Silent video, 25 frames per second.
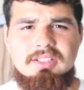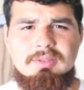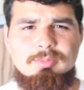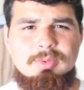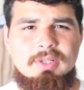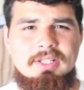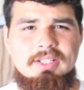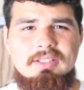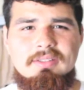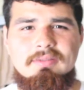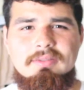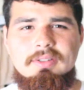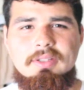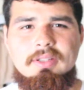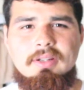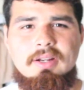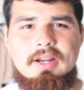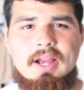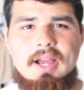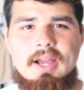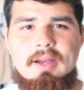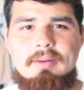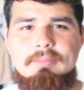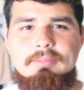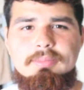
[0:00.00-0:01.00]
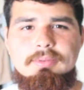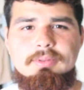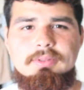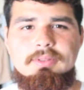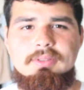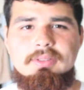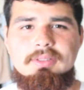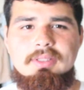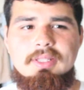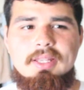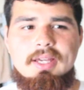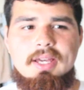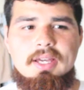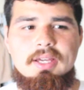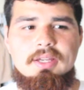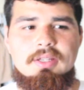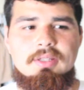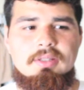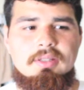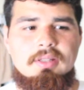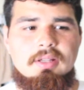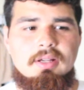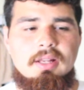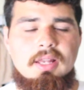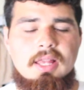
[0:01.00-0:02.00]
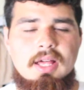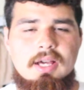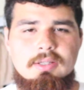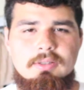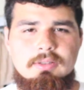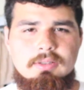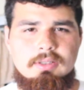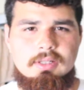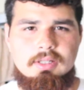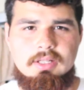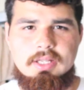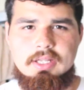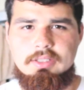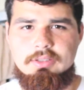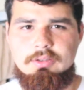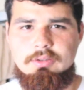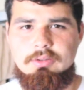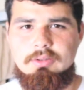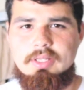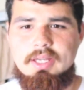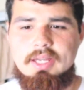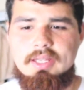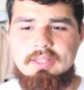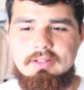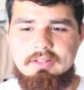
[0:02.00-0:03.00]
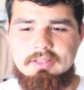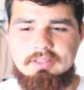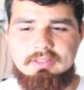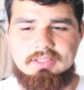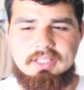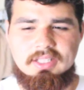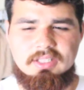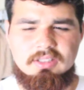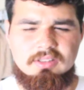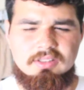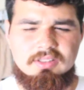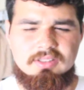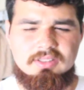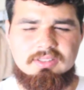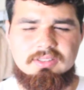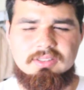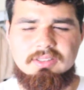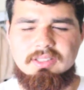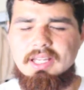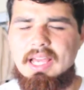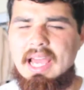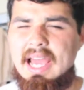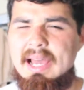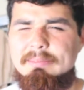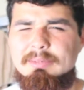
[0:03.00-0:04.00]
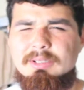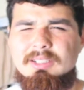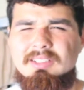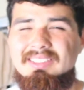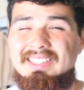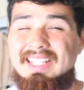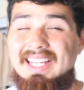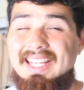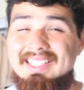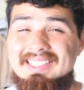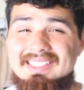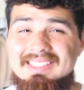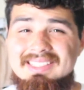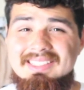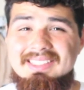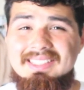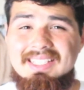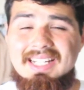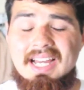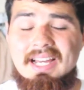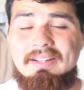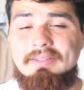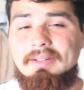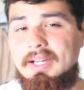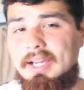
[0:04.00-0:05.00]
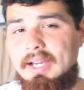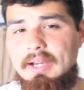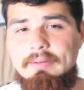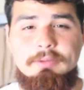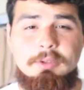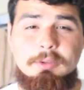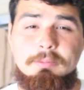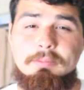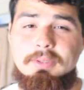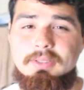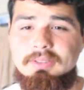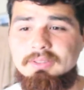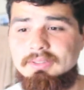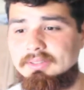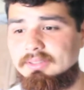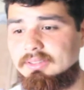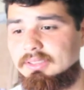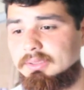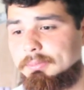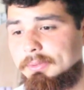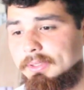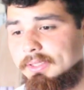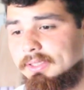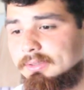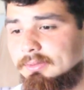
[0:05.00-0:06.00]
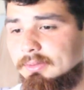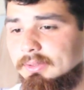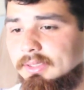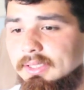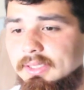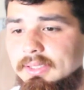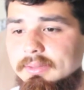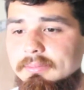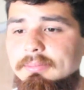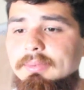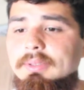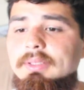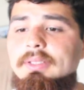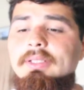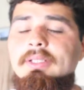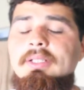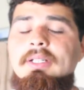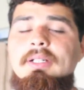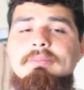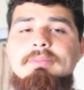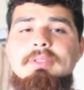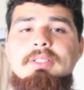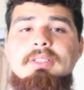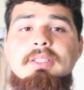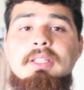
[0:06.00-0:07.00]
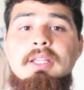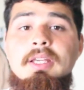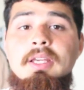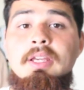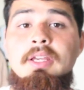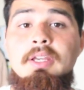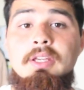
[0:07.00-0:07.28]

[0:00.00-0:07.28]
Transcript: there's plenty of other apps that allow you to like do that there's i know there's like an app called etsy i have i have no personal experience with it but i mean